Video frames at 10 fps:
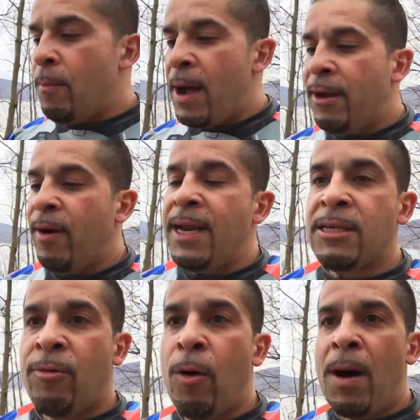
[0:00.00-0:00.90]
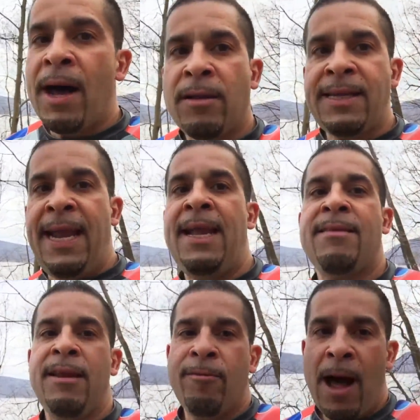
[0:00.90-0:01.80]
of my greatest role models,
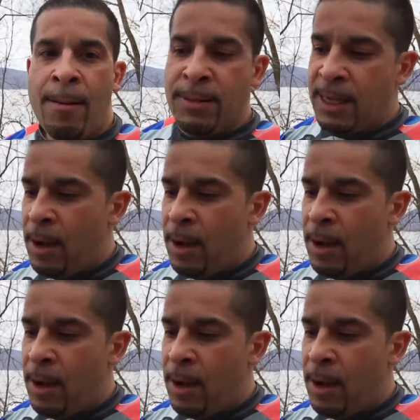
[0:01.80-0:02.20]
Anthony Robbins.